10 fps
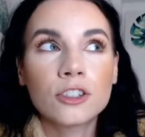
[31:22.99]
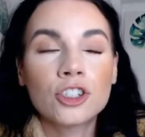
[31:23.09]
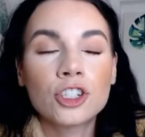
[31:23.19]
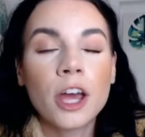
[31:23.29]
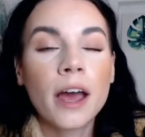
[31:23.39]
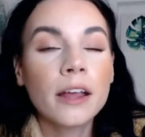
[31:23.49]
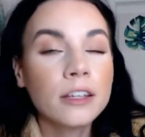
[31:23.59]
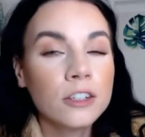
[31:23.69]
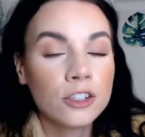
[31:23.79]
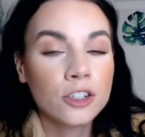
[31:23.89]

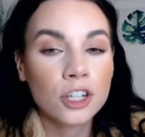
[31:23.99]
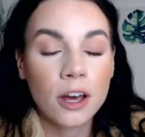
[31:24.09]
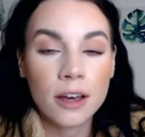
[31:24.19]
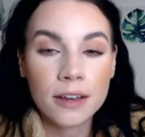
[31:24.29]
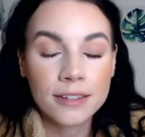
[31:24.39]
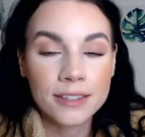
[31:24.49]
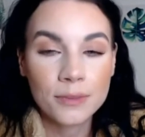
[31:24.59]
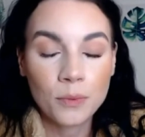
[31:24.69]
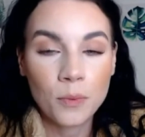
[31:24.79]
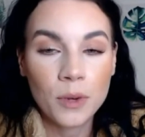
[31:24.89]
challenge us
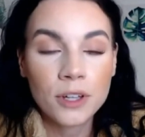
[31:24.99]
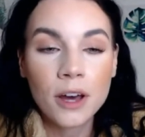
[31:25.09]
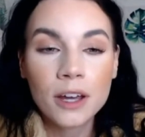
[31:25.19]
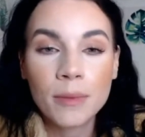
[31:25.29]
when we talk